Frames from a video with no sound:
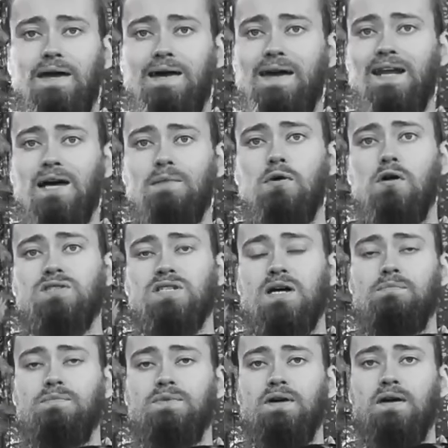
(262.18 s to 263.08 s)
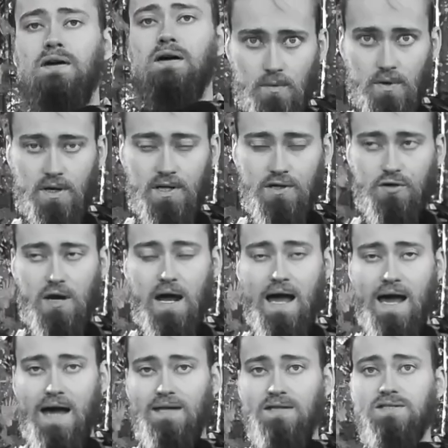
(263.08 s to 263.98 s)
kettlebell or something in your
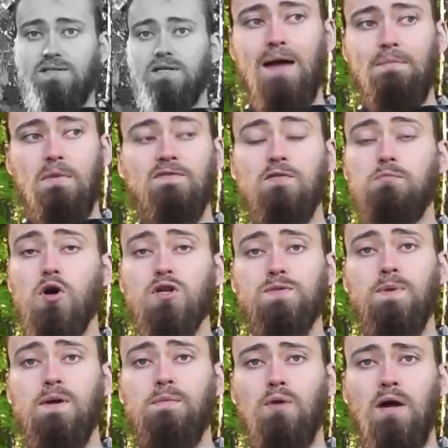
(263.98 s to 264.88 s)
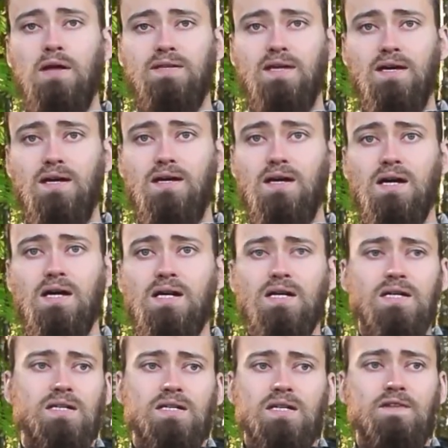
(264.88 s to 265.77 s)
hands, but for most people I think
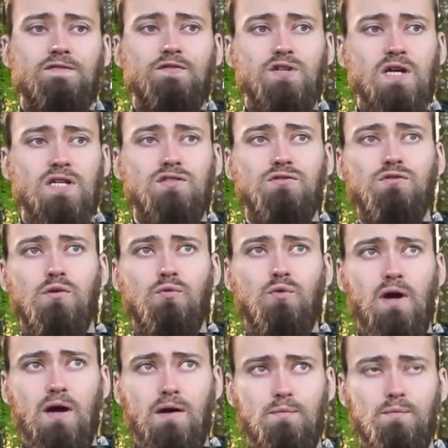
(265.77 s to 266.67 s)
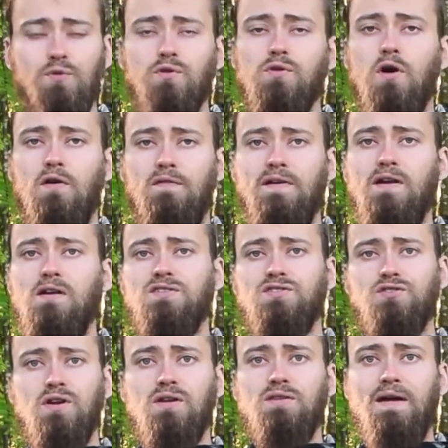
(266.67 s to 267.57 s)
if you just do it with fairly
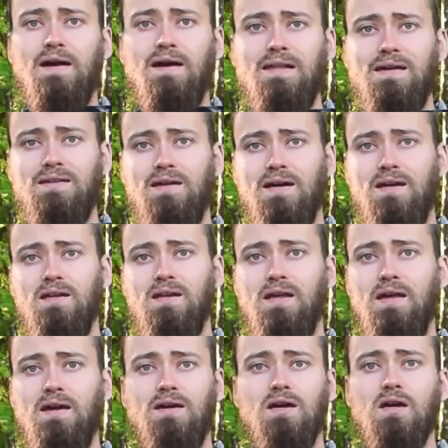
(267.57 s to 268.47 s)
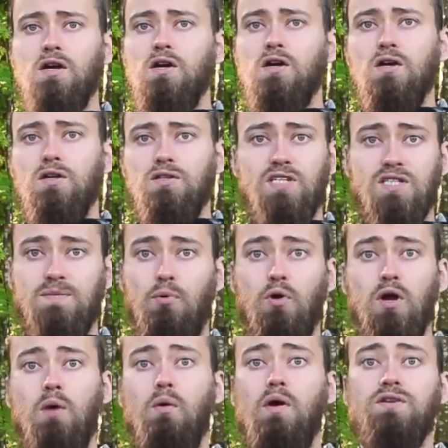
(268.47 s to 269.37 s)
strict and clean technique, just
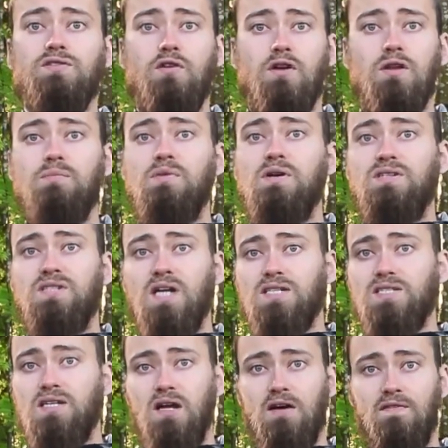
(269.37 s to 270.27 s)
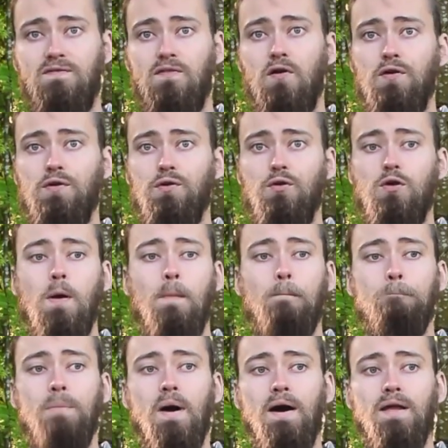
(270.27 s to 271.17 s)
body weight is going to be just enough for you.
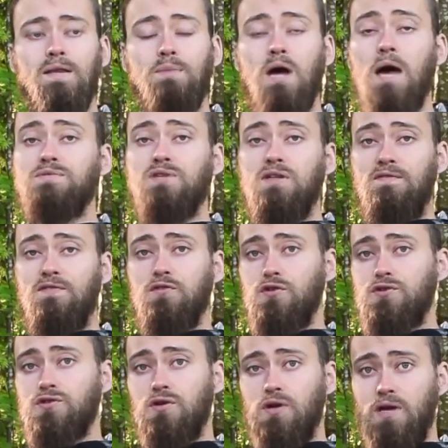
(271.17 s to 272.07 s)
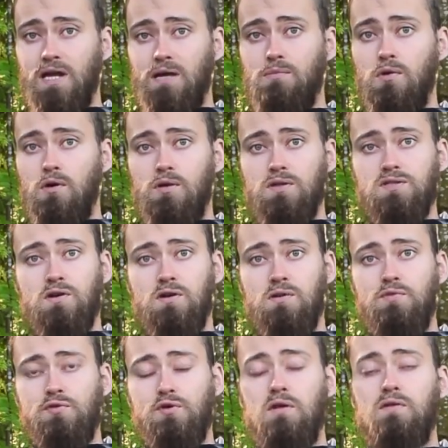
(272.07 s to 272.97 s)
But perhaps in the future a kettlebell is going
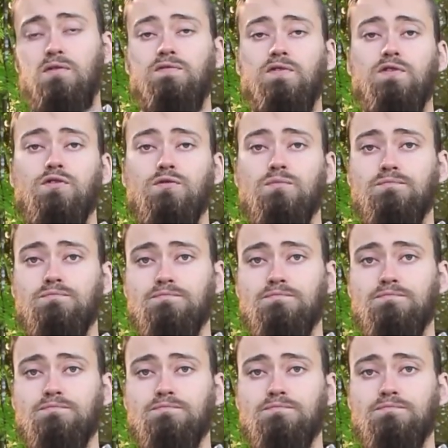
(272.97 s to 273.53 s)
to be relevant for you.